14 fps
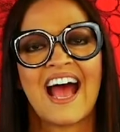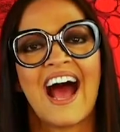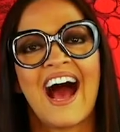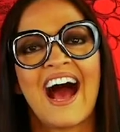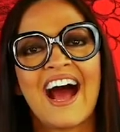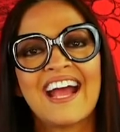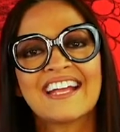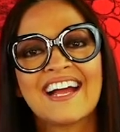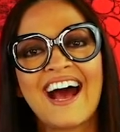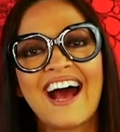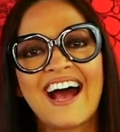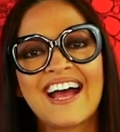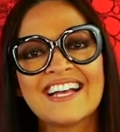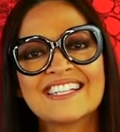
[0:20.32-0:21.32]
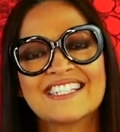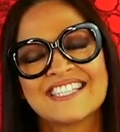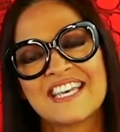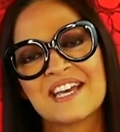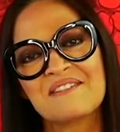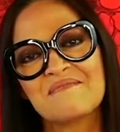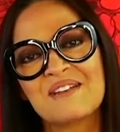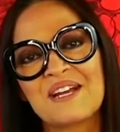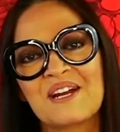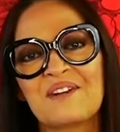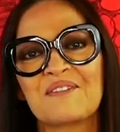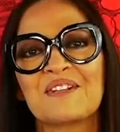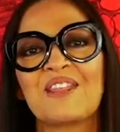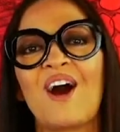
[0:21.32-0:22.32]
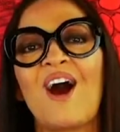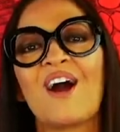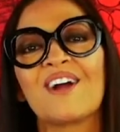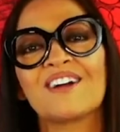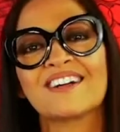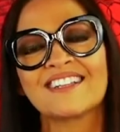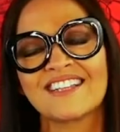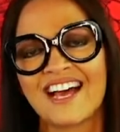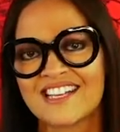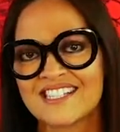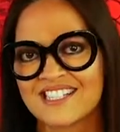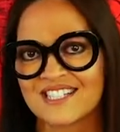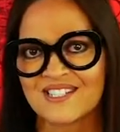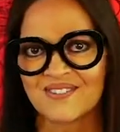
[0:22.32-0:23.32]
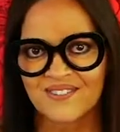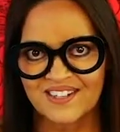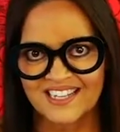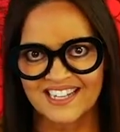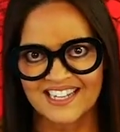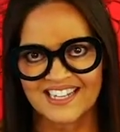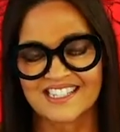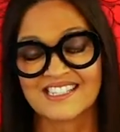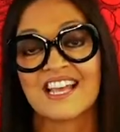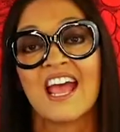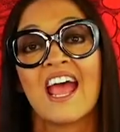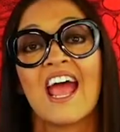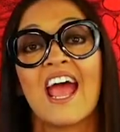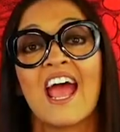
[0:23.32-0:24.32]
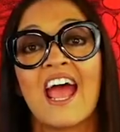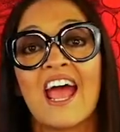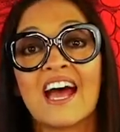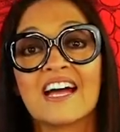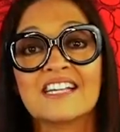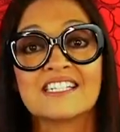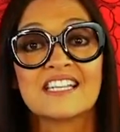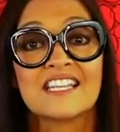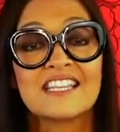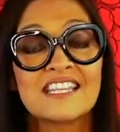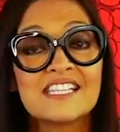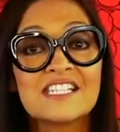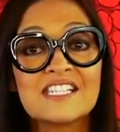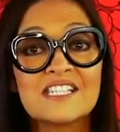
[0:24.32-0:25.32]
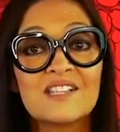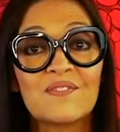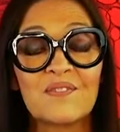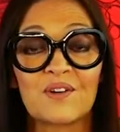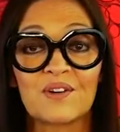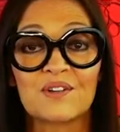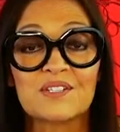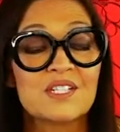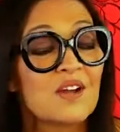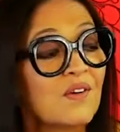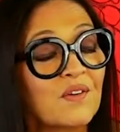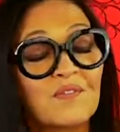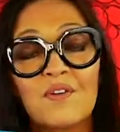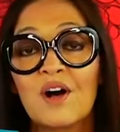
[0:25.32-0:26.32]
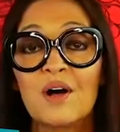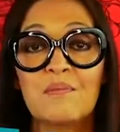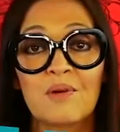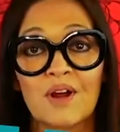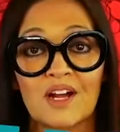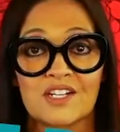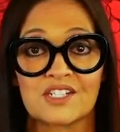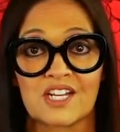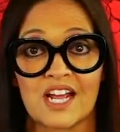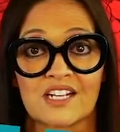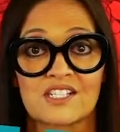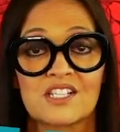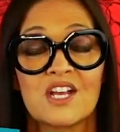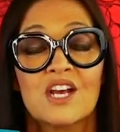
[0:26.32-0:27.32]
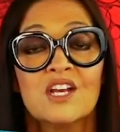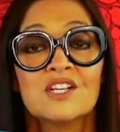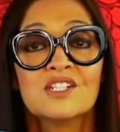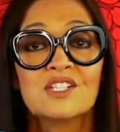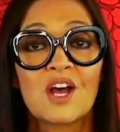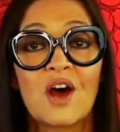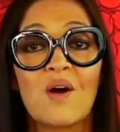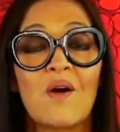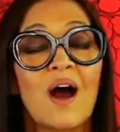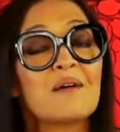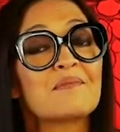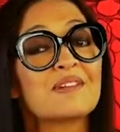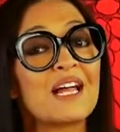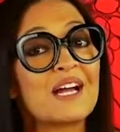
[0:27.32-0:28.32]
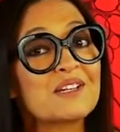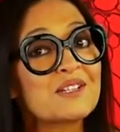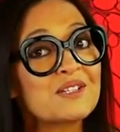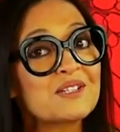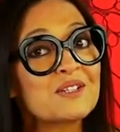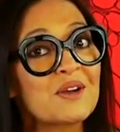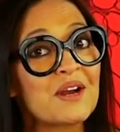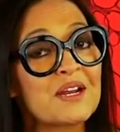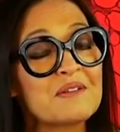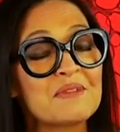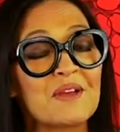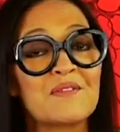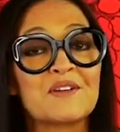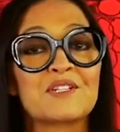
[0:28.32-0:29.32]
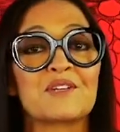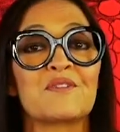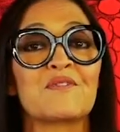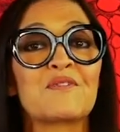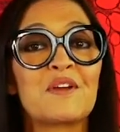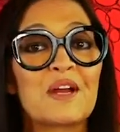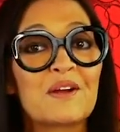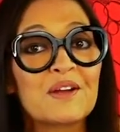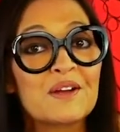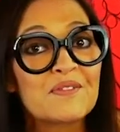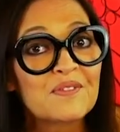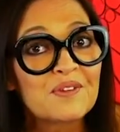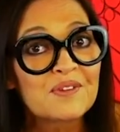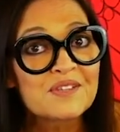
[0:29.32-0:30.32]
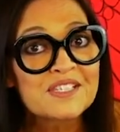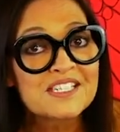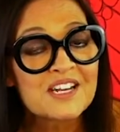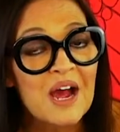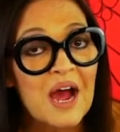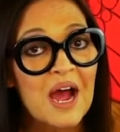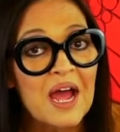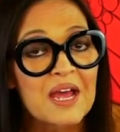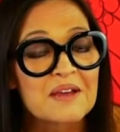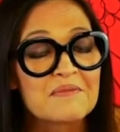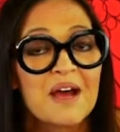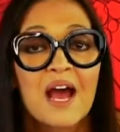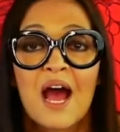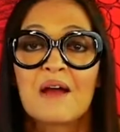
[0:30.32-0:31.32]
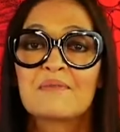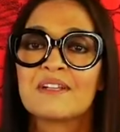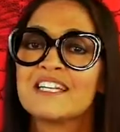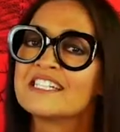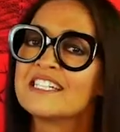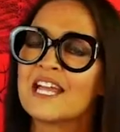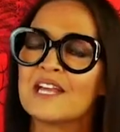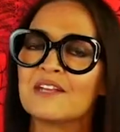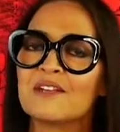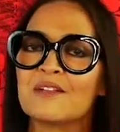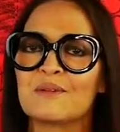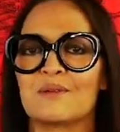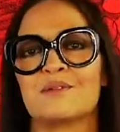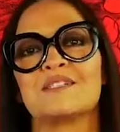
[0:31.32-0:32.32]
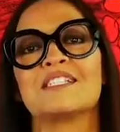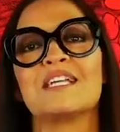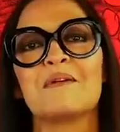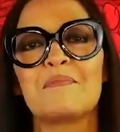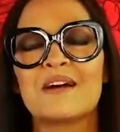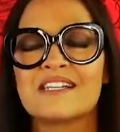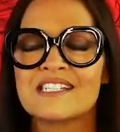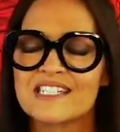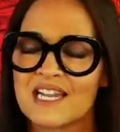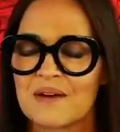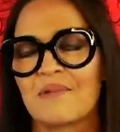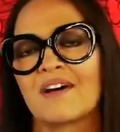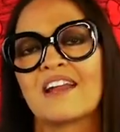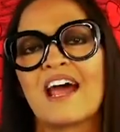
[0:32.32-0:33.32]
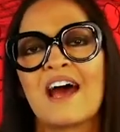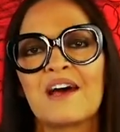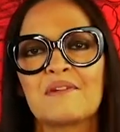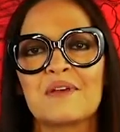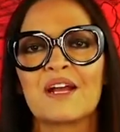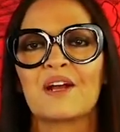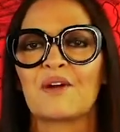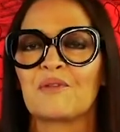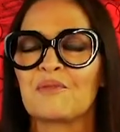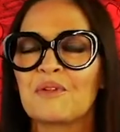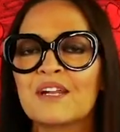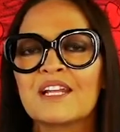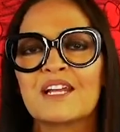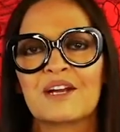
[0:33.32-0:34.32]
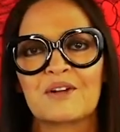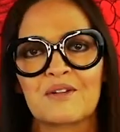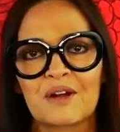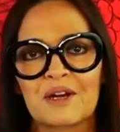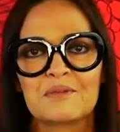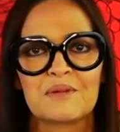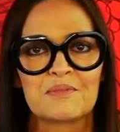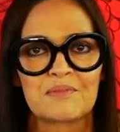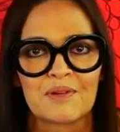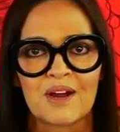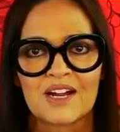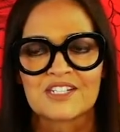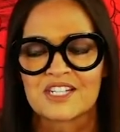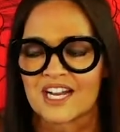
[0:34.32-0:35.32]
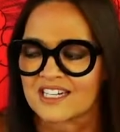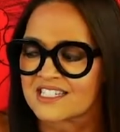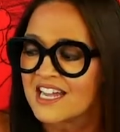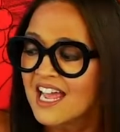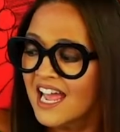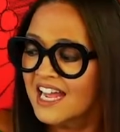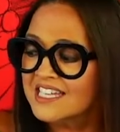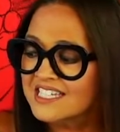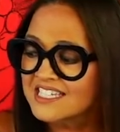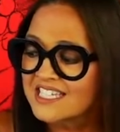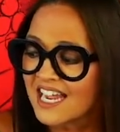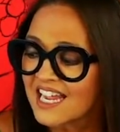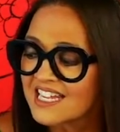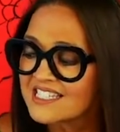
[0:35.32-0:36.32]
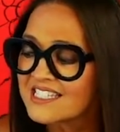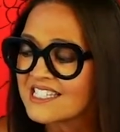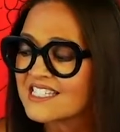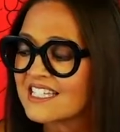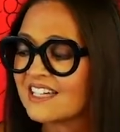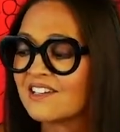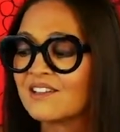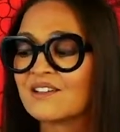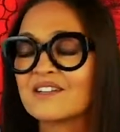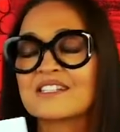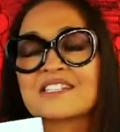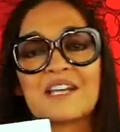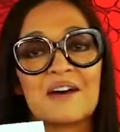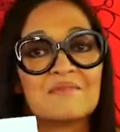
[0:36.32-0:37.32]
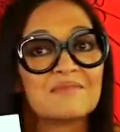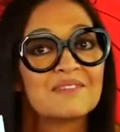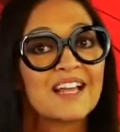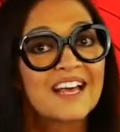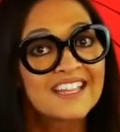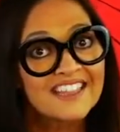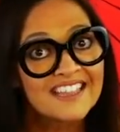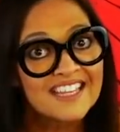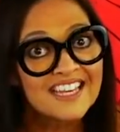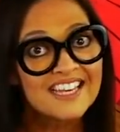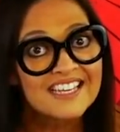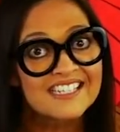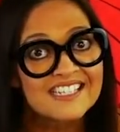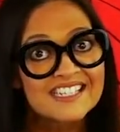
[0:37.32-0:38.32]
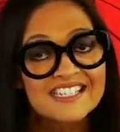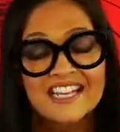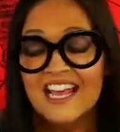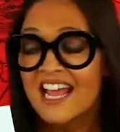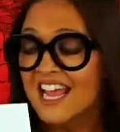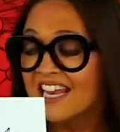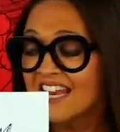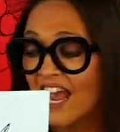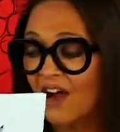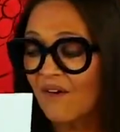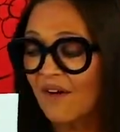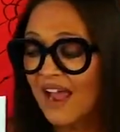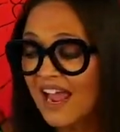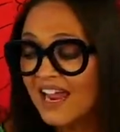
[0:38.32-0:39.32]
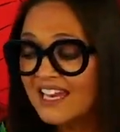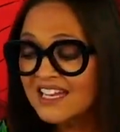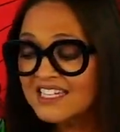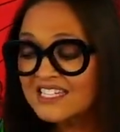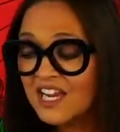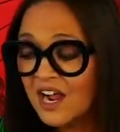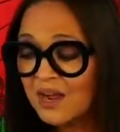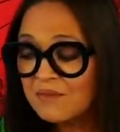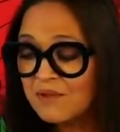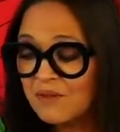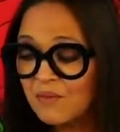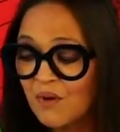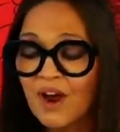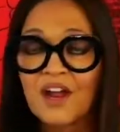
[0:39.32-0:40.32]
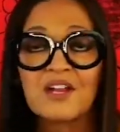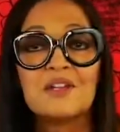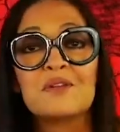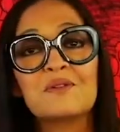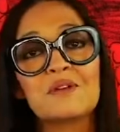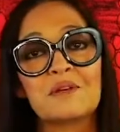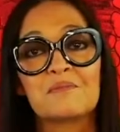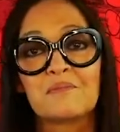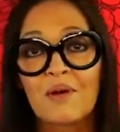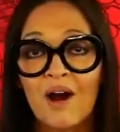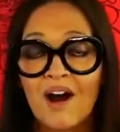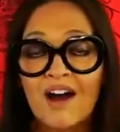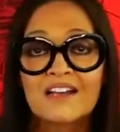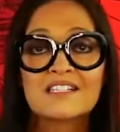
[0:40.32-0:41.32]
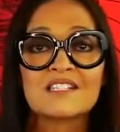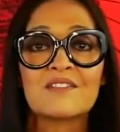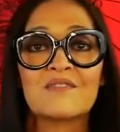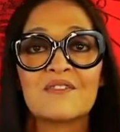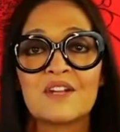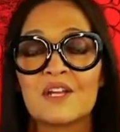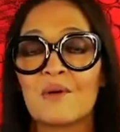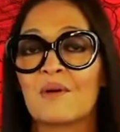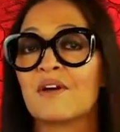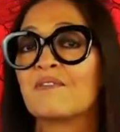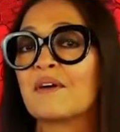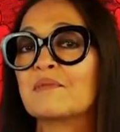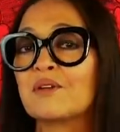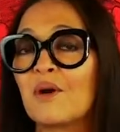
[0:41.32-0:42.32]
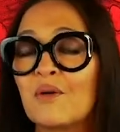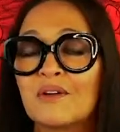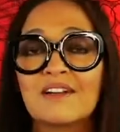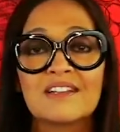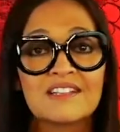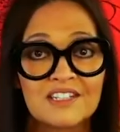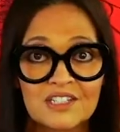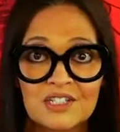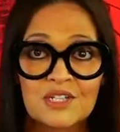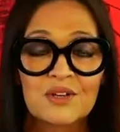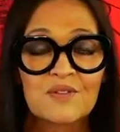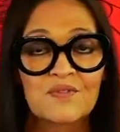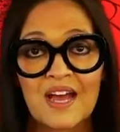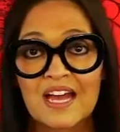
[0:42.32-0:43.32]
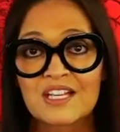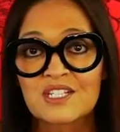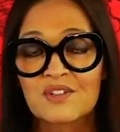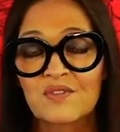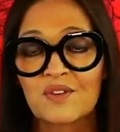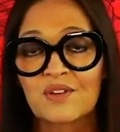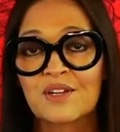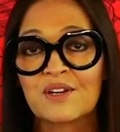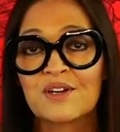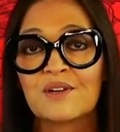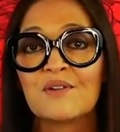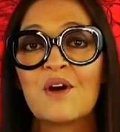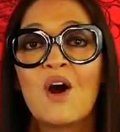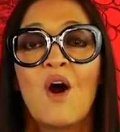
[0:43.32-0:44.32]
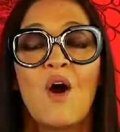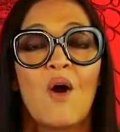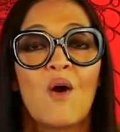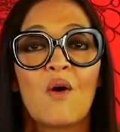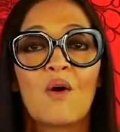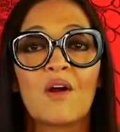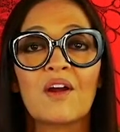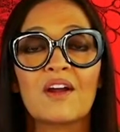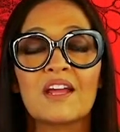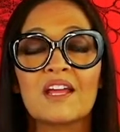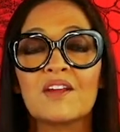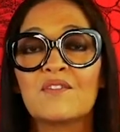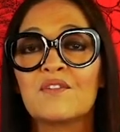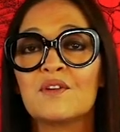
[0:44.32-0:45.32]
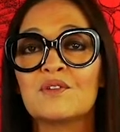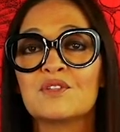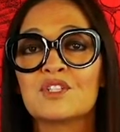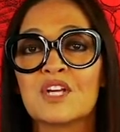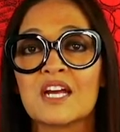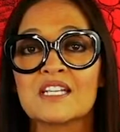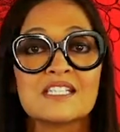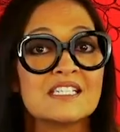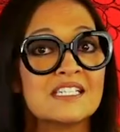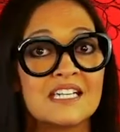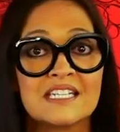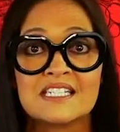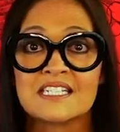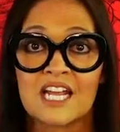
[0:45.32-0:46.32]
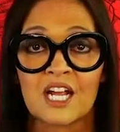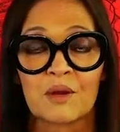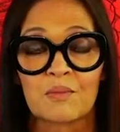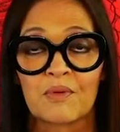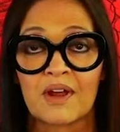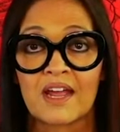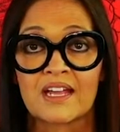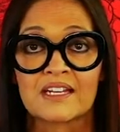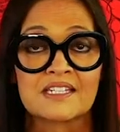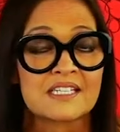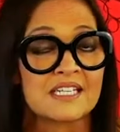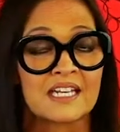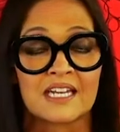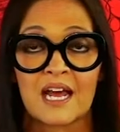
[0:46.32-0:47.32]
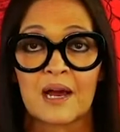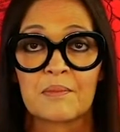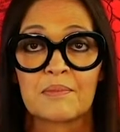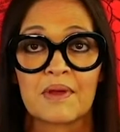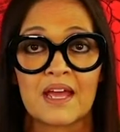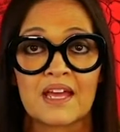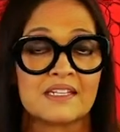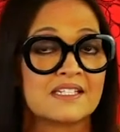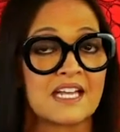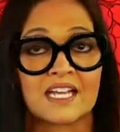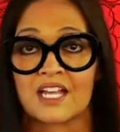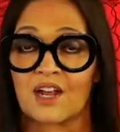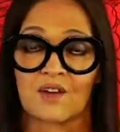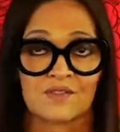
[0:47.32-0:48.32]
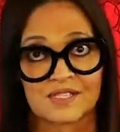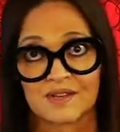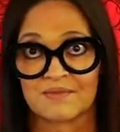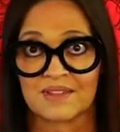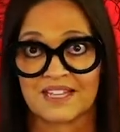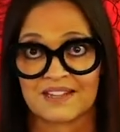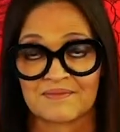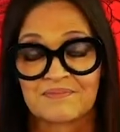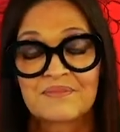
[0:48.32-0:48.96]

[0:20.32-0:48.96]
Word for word: Hi guys, Kim here with Art Classes for Kids. And this is the first of our fall projects. So I'm glad you're joining me. If it's your very first time, I'm gonna take you through step by step on how to make a really incredible project. And today's is gonna look something like this. Now, anytime you want, you can pause the video if I'm going a little too fast for you, or if you just need to take a break to get up and take care of something.